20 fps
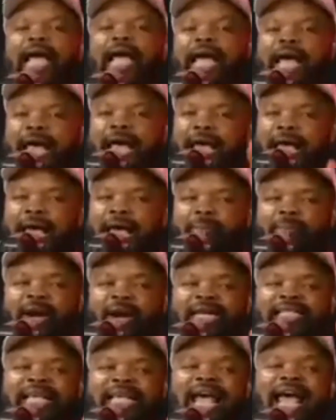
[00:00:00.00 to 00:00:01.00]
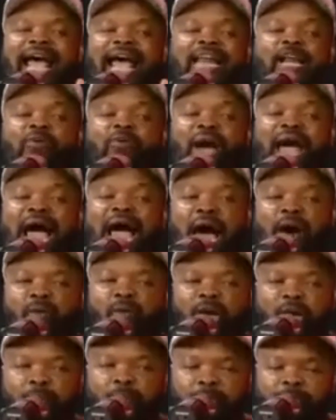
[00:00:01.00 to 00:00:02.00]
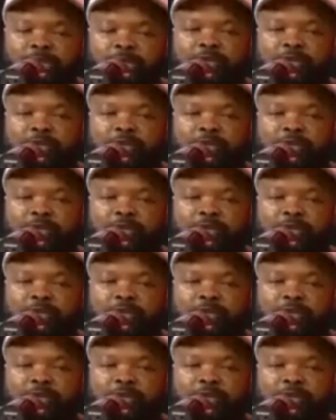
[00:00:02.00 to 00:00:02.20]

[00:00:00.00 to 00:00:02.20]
Anyway I want to put it.